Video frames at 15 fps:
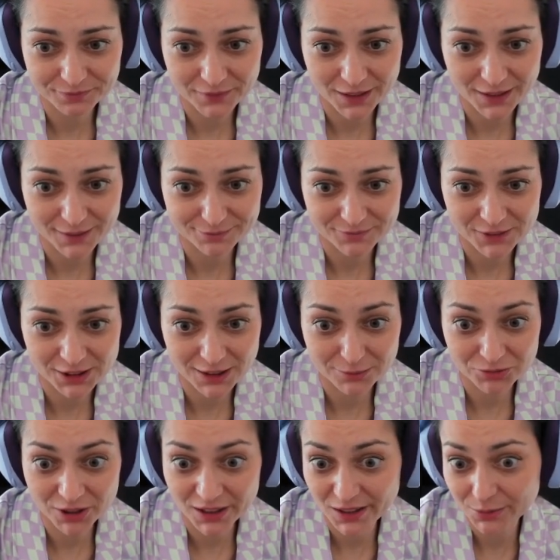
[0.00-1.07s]
Yeah,
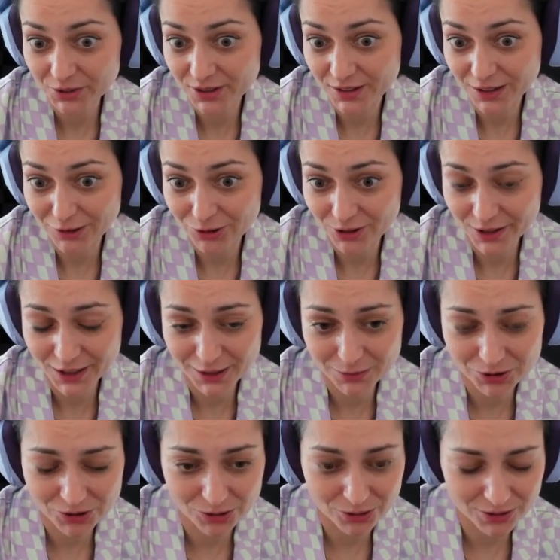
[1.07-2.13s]
sometimes our
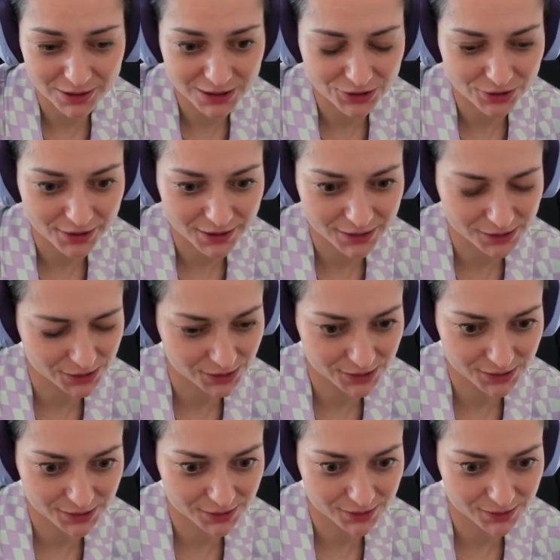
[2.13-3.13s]
games go astray just